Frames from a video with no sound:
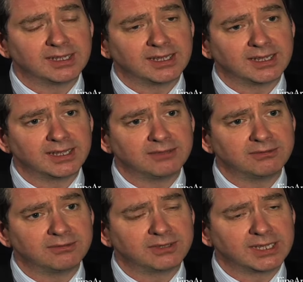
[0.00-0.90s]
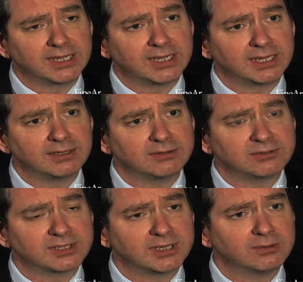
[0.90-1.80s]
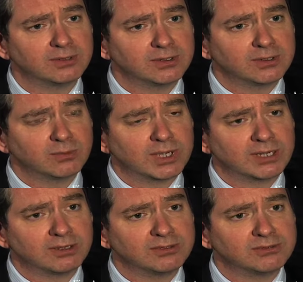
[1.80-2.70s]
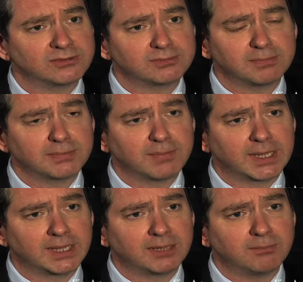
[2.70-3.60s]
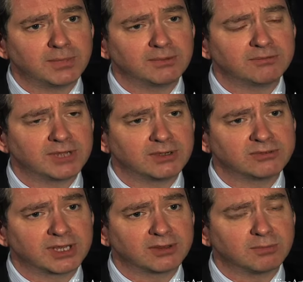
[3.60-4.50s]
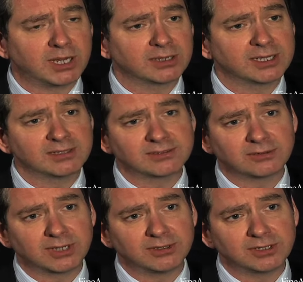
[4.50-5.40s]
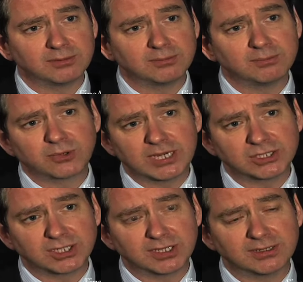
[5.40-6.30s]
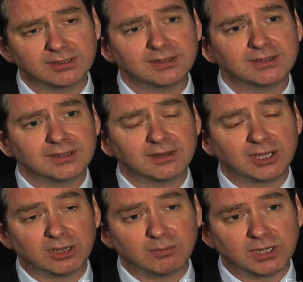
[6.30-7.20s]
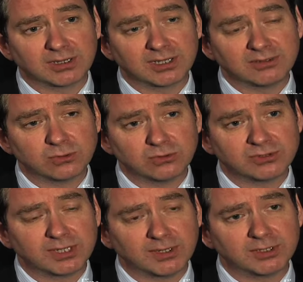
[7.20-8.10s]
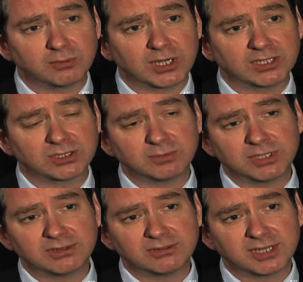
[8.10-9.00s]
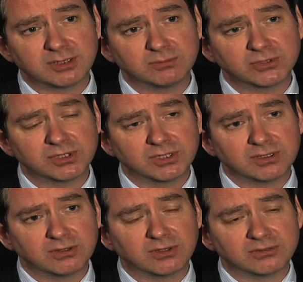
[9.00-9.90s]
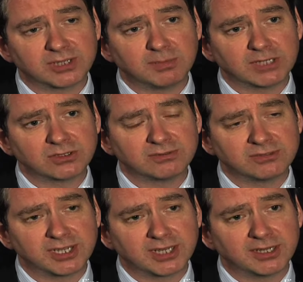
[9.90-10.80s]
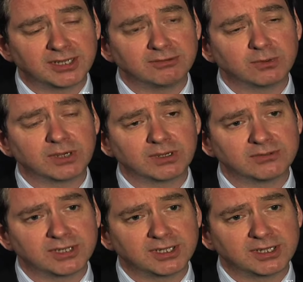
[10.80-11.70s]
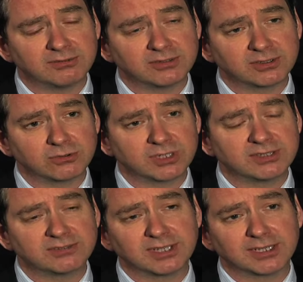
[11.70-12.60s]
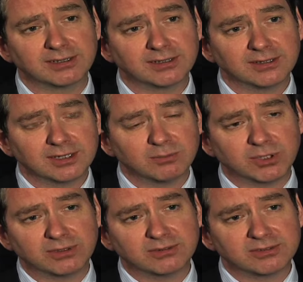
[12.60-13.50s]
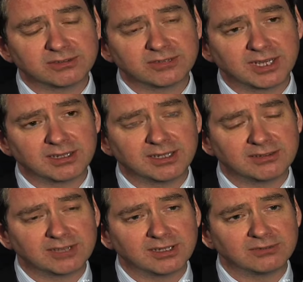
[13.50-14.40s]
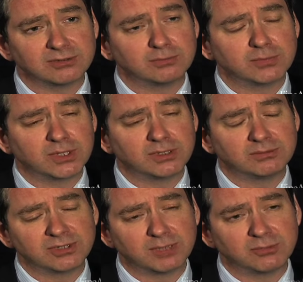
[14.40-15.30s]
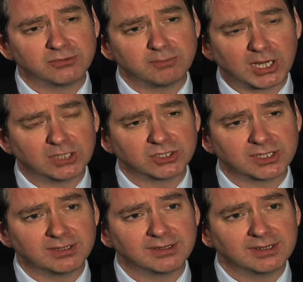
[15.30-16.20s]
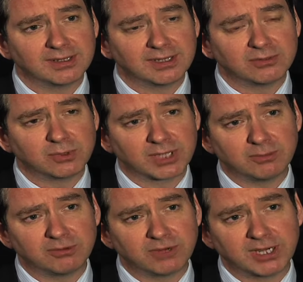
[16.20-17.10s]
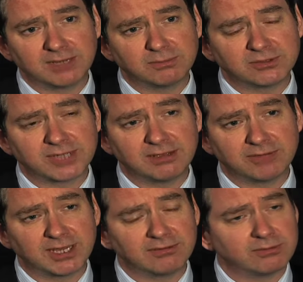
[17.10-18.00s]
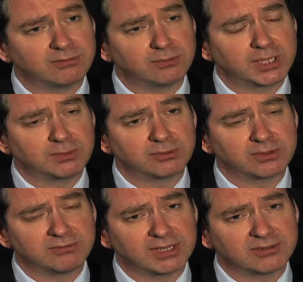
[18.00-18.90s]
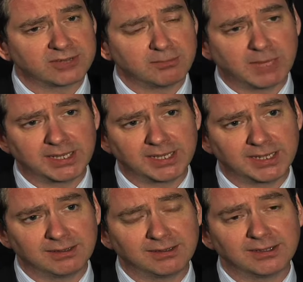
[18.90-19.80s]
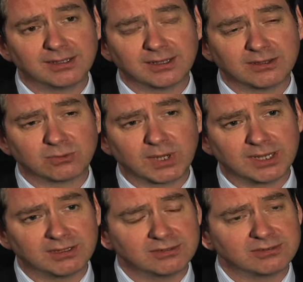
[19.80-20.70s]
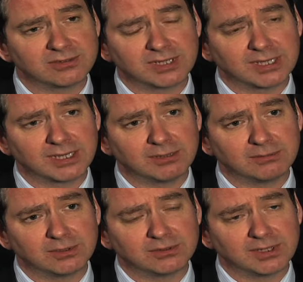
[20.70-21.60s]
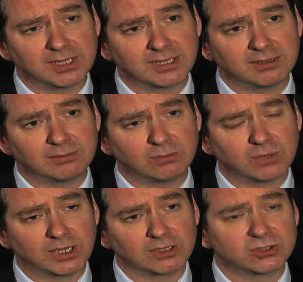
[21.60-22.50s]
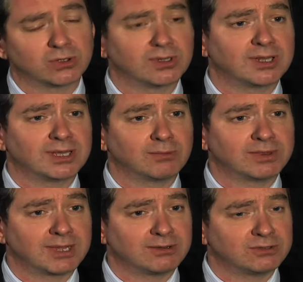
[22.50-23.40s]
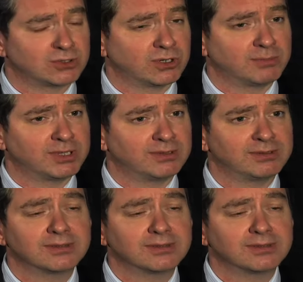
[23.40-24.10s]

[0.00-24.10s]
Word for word: And uh, so, whereas um, various other markets are under pressure, the art market is also under pressure, but in terms not so much of turnover, where our turnover is increasing, but certainly in terms of in terms of margin, it's become a very safe haven for people to invest their money in, as well as uh, uh, work jointly with their enjoyment.